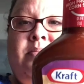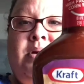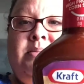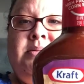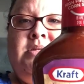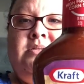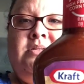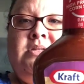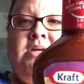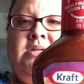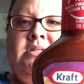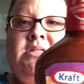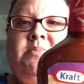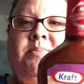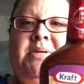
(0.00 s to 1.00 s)
barbecue
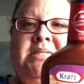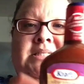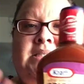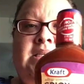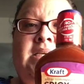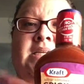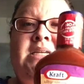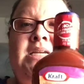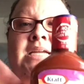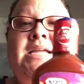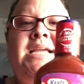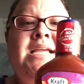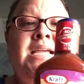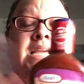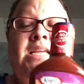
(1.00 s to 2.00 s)
sauce, spicy honey.
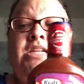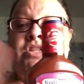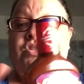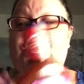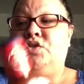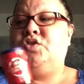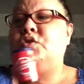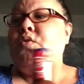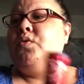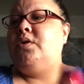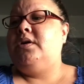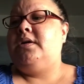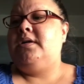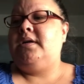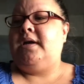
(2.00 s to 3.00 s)
It is so
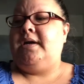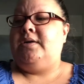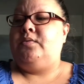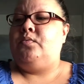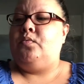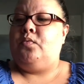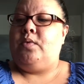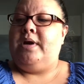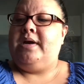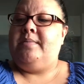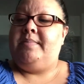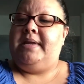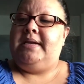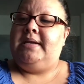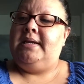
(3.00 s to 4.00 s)
good. I
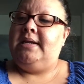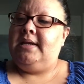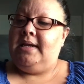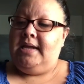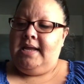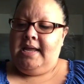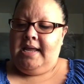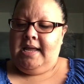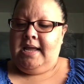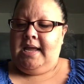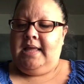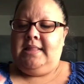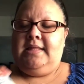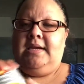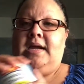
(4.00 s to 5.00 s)
recommend it.
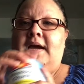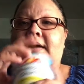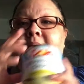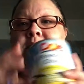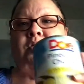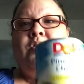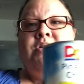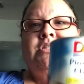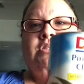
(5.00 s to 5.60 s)
And then I am going